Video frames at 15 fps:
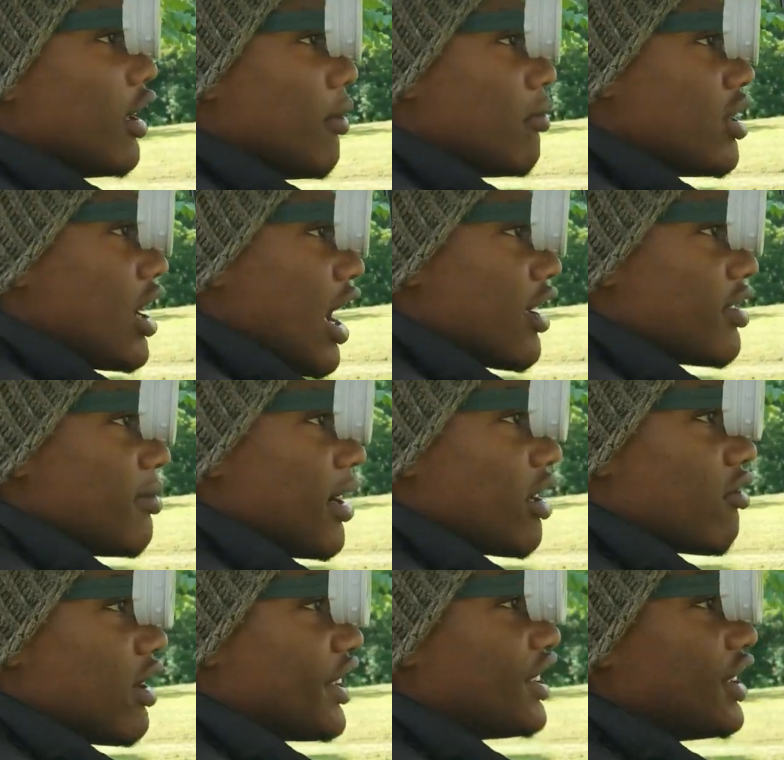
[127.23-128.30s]
Let me ask my
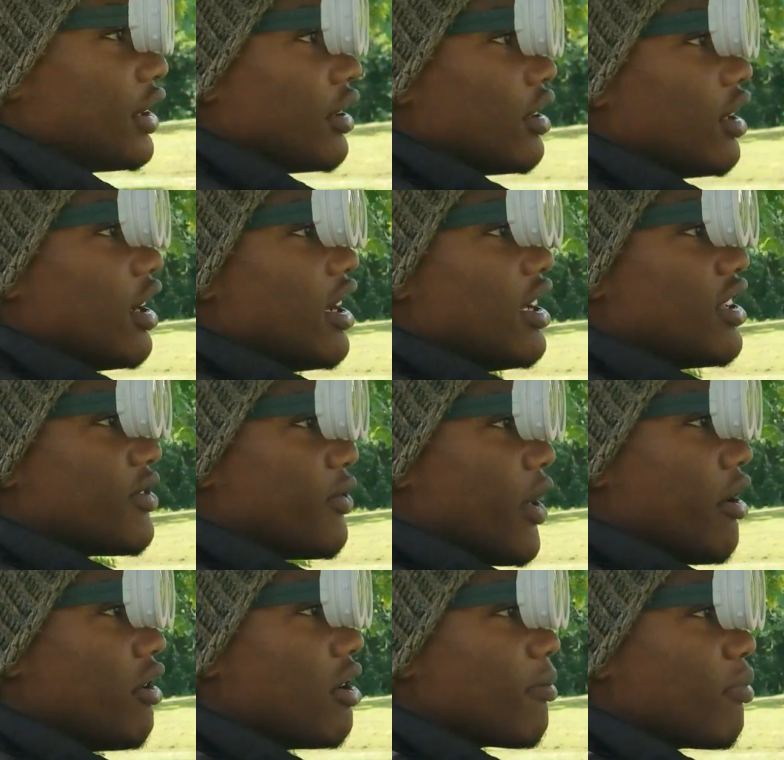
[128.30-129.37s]
question. It's
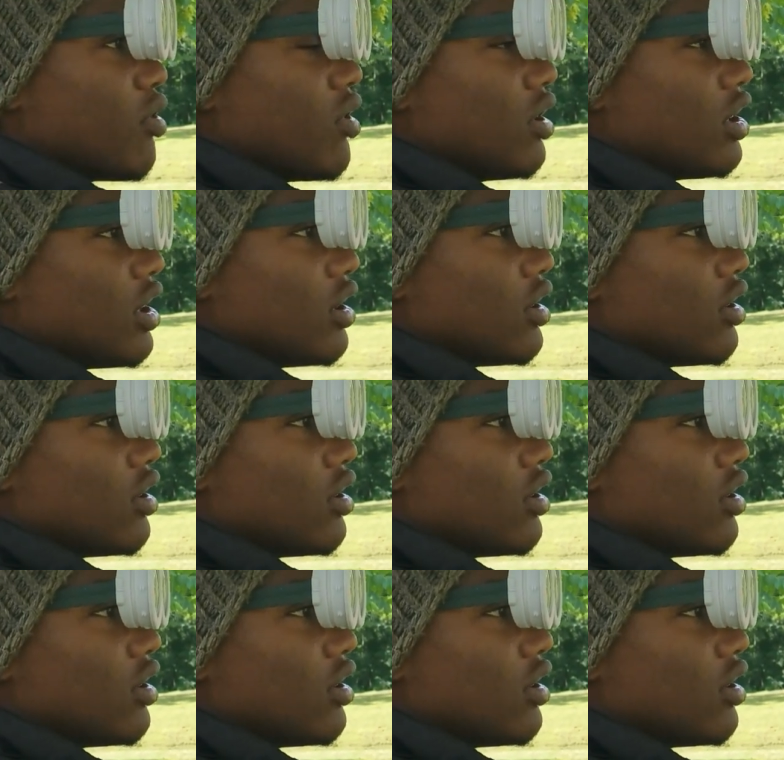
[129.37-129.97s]
very important.